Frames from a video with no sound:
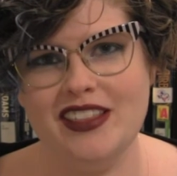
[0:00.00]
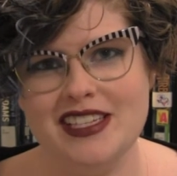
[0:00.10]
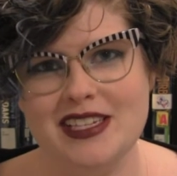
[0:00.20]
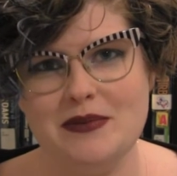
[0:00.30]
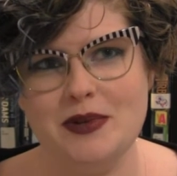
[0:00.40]

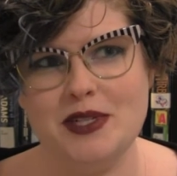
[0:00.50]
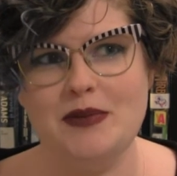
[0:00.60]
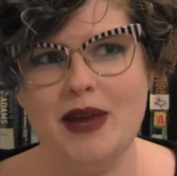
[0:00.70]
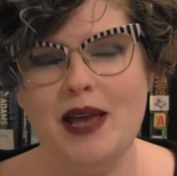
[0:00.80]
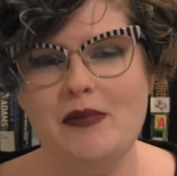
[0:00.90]
things that push
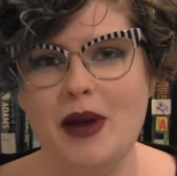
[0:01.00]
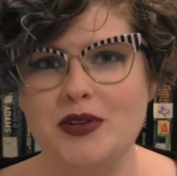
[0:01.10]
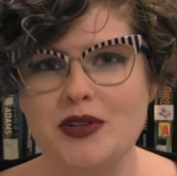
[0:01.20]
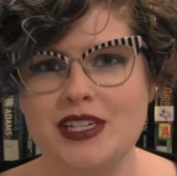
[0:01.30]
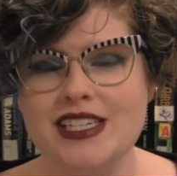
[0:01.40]
my
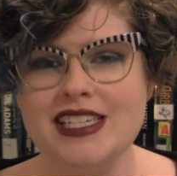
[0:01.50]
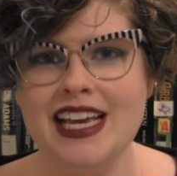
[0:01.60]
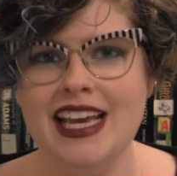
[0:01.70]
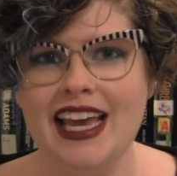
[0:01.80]
boundaries,